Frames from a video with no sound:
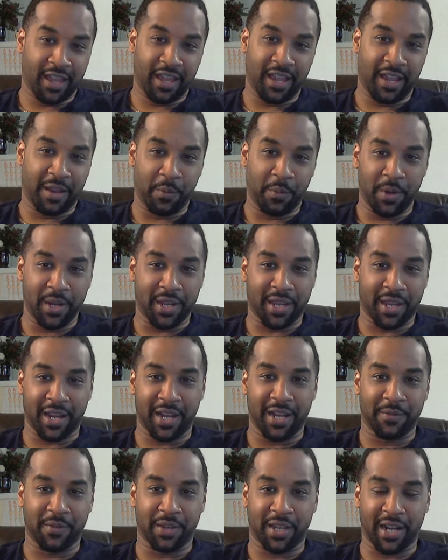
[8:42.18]
And we can't
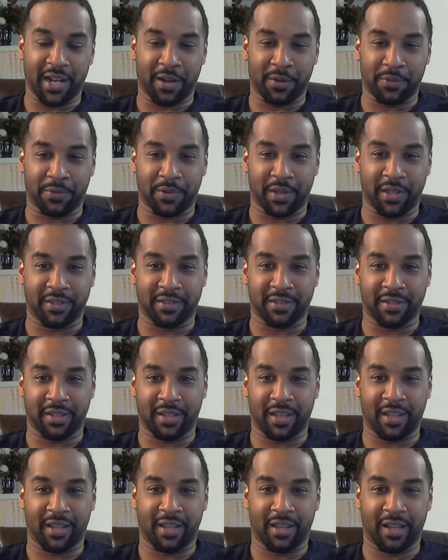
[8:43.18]
even get our face
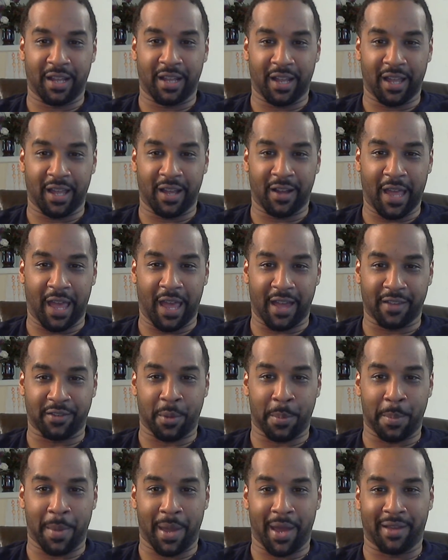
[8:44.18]
as
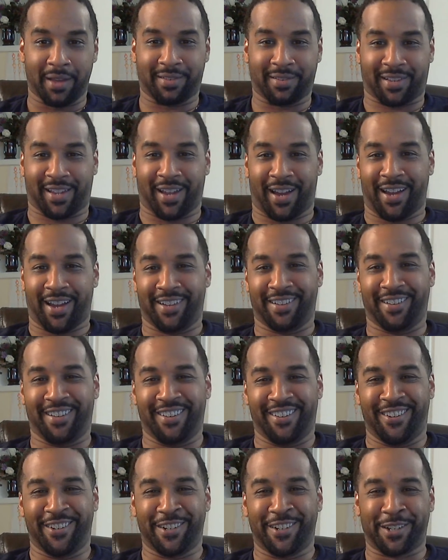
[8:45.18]
a mascot
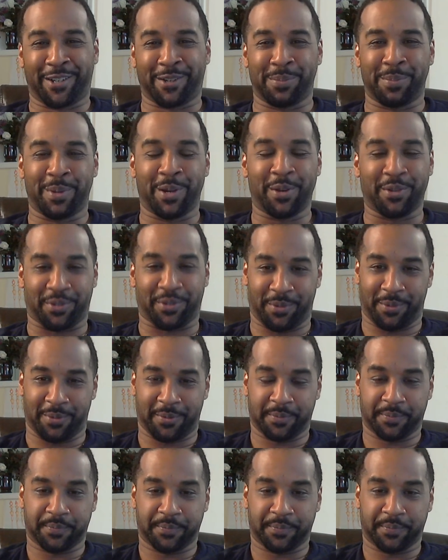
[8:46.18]
on a commercial.